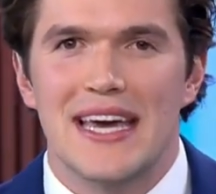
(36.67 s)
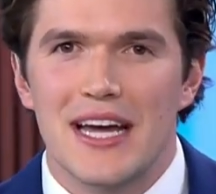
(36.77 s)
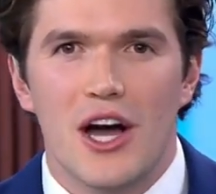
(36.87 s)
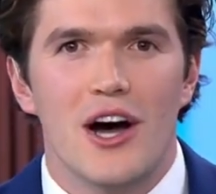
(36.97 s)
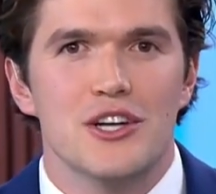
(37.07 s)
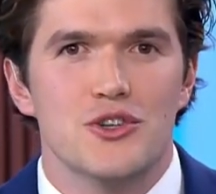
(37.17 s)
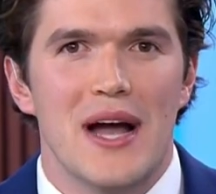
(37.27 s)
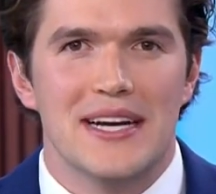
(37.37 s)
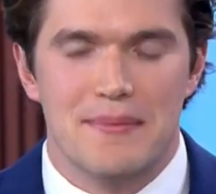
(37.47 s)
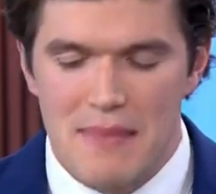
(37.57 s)
Get a
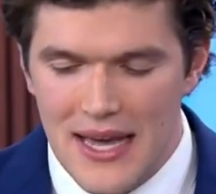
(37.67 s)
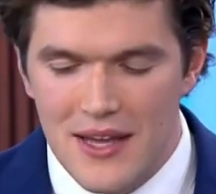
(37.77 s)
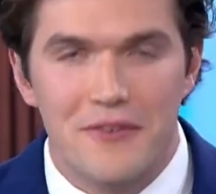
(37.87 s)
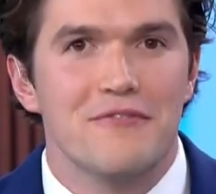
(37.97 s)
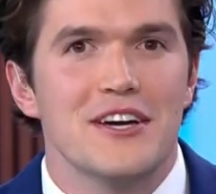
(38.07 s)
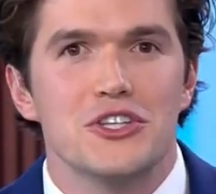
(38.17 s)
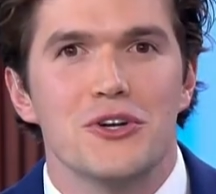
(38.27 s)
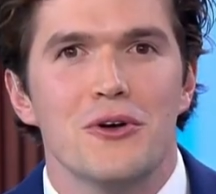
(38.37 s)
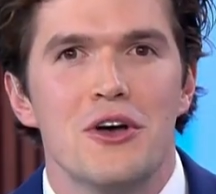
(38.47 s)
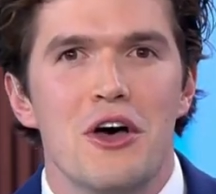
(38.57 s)
contract, make it
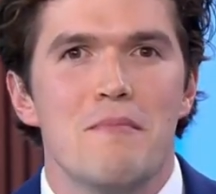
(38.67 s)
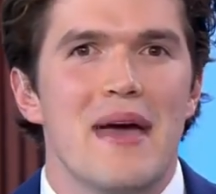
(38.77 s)
official,